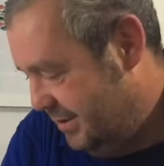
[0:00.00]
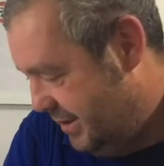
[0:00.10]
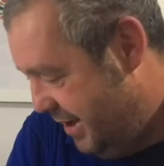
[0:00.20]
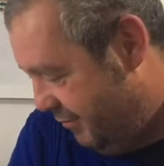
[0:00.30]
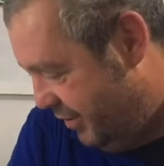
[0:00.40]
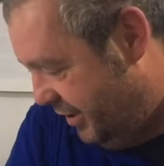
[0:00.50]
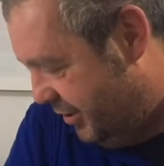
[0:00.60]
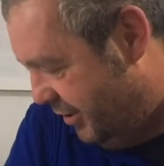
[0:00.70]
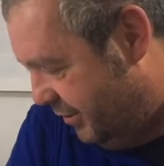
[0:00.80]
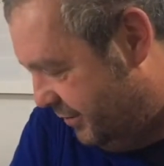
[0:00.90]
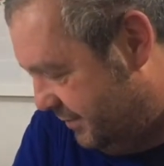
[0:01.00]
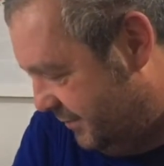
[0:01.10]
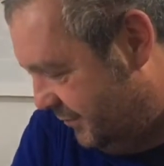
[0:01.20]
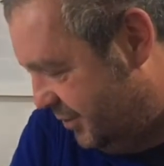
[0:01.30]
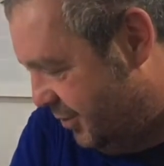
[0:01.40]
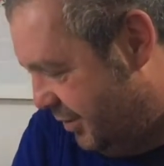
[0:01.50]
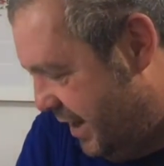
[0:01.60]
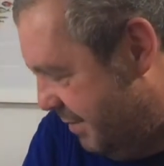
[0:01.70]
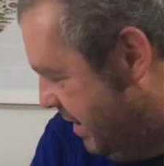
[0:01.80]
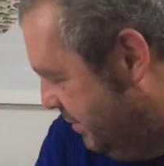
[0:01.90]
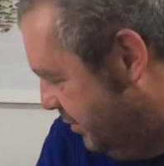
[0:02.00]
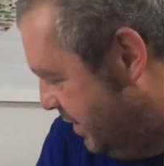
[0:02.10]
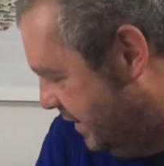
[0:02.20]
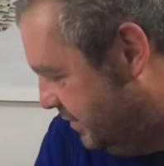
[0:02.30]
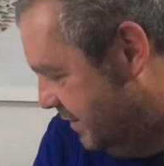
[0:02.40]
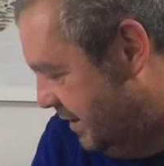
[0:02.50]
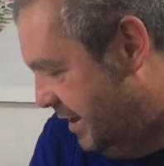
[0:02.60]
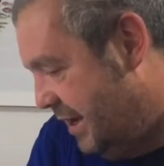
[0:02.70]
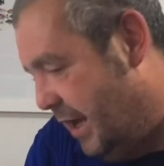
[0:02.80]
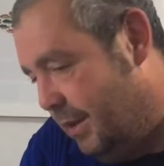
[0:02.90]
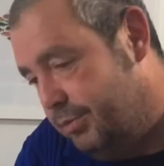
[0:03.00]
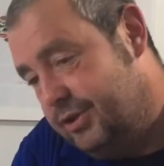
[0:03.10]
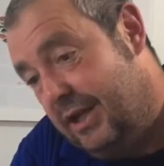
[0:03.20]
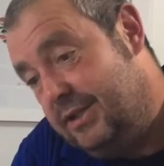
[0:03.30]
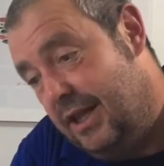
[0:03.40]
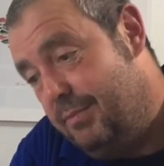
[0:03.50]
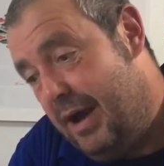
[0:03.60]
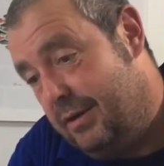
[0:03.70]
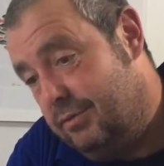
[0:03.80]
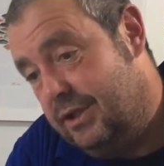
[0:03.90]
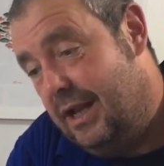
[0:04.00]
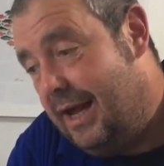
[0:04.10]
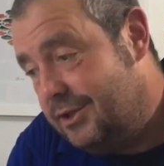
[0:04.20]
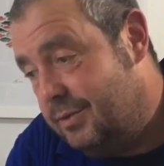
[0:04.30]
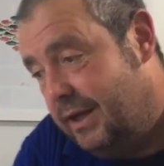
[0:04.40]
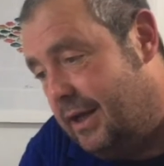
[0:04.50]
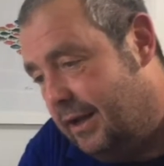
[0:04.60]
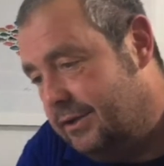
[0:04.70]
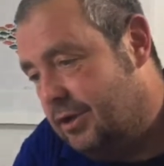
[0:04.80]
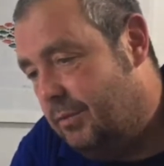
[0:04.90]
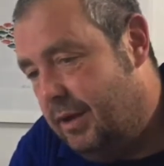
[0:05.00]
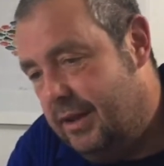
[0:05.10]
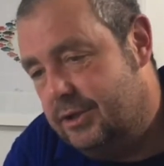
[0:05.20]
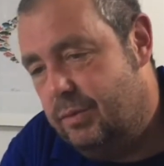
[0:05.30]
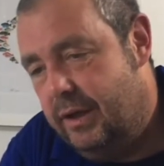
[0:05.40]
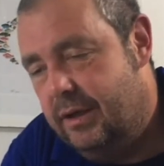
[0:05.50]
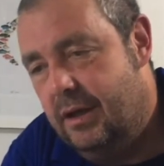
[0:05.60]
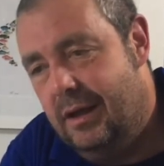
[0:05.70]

They're really good. So now I'm happy with that. And the briskets in the pack was in last week and it's going to be in this week.